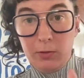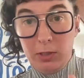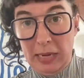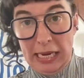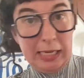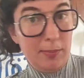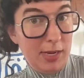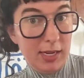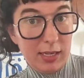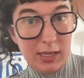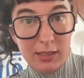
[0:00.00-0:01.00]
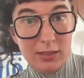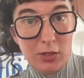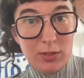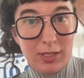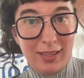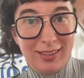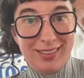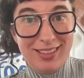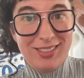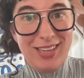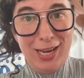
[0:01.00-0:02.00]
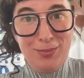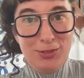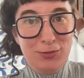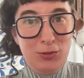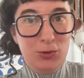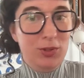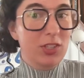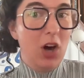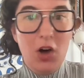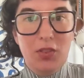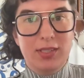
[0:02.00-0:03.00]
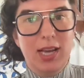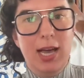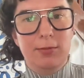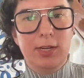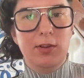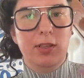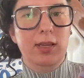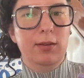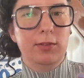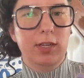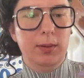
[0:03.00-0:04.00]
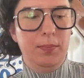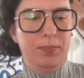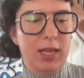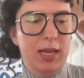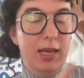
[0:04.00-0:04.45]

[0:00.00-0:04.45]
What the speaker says: in paid media using these types of tools all the time for everything from